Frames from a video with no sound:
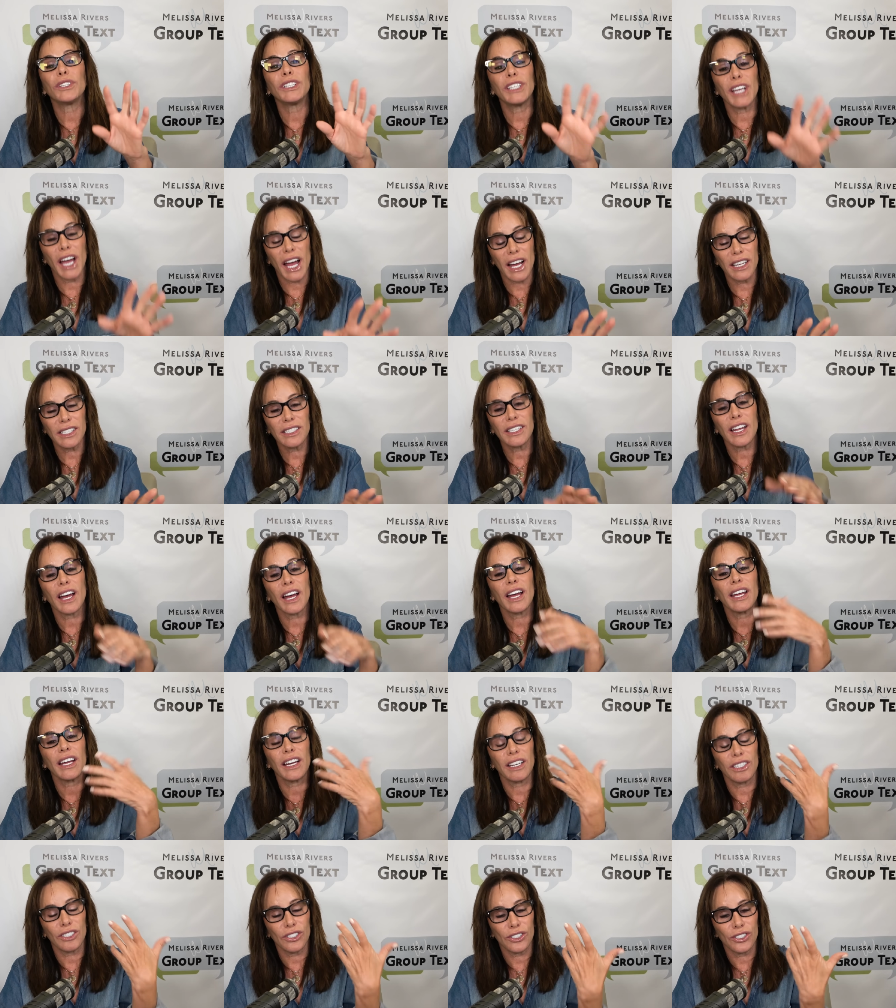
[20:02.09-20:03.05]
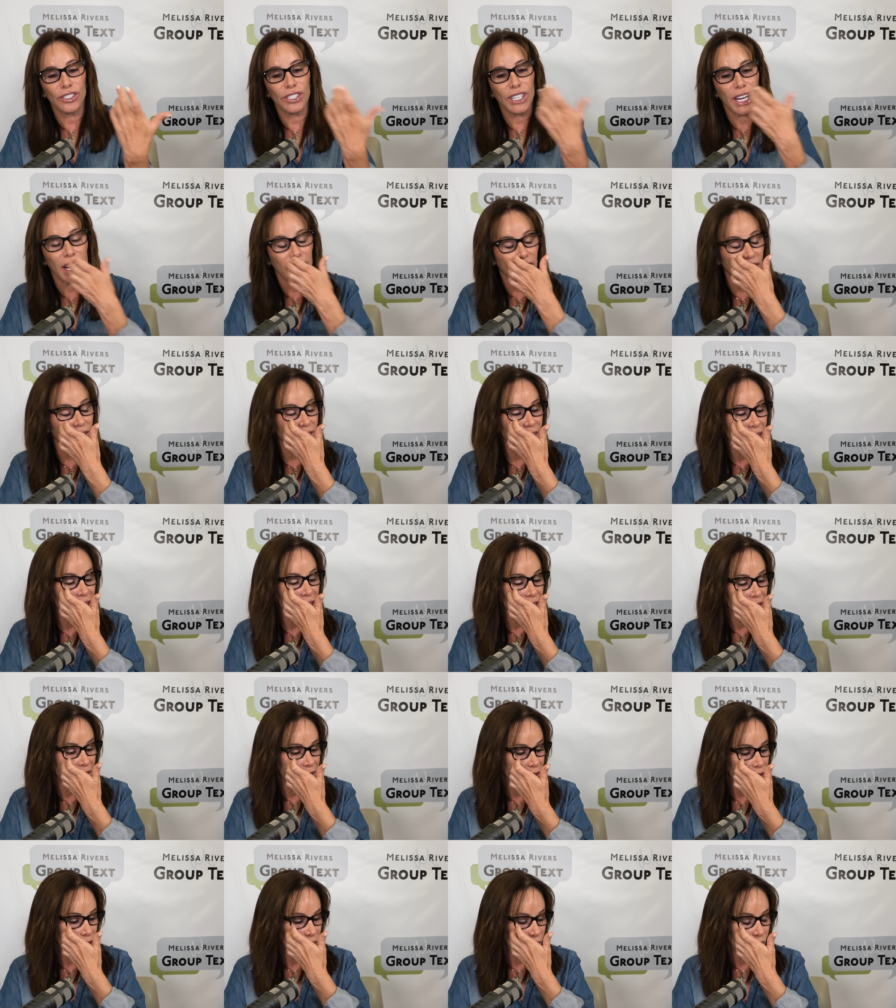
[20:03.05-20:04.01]
Yes, I understand that
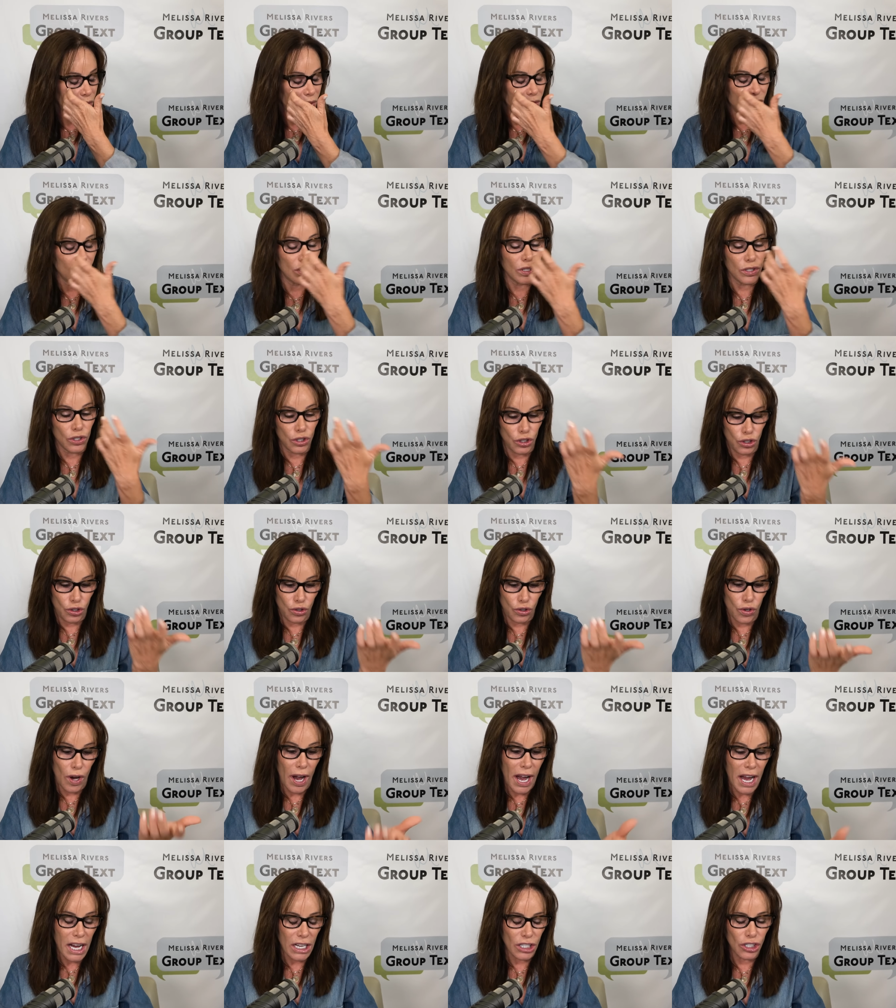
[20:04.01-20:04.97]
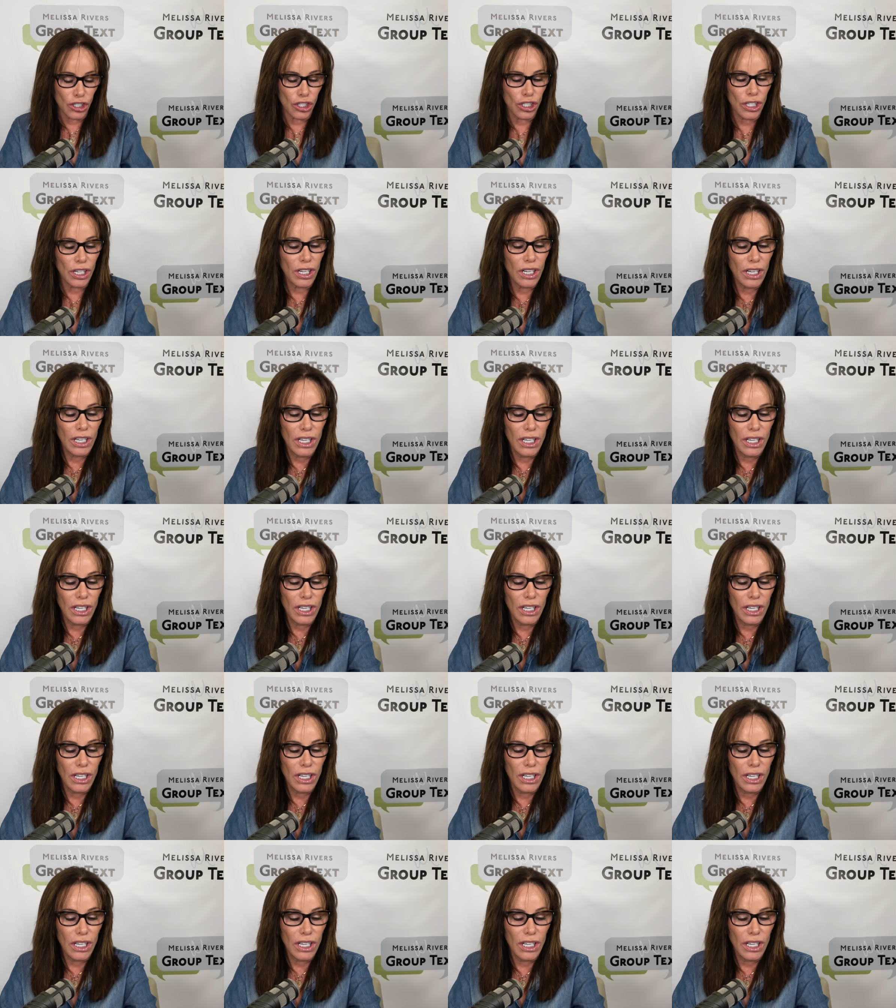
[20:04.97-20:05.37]
is strange